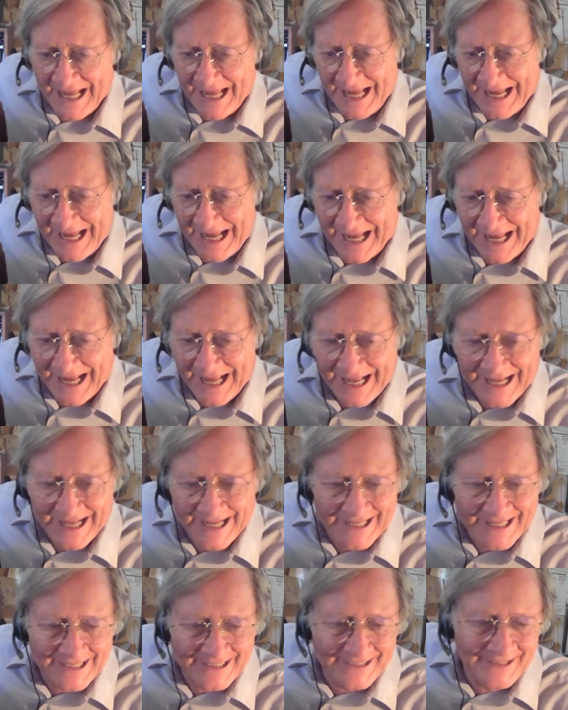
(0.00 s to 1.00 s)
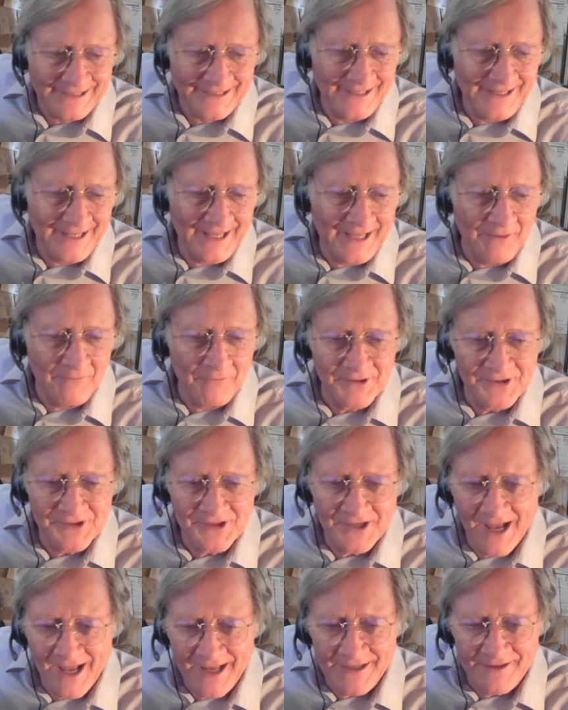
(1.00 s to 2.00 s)
And it was
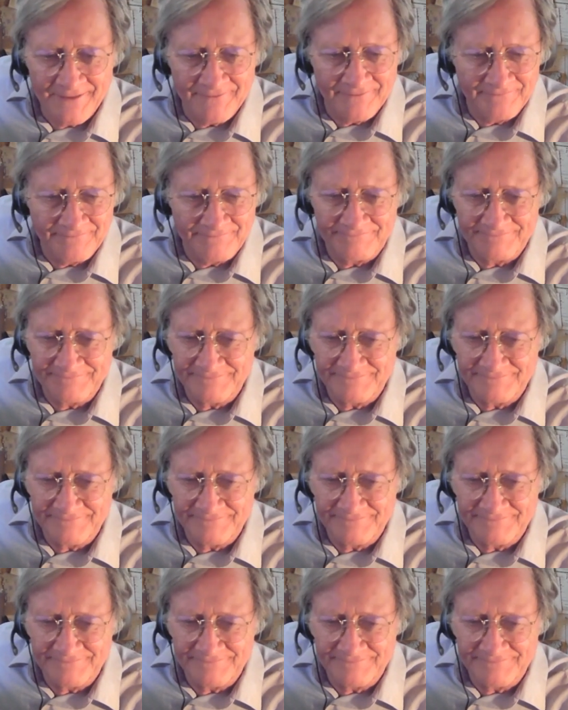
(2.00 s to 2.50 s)
kind of,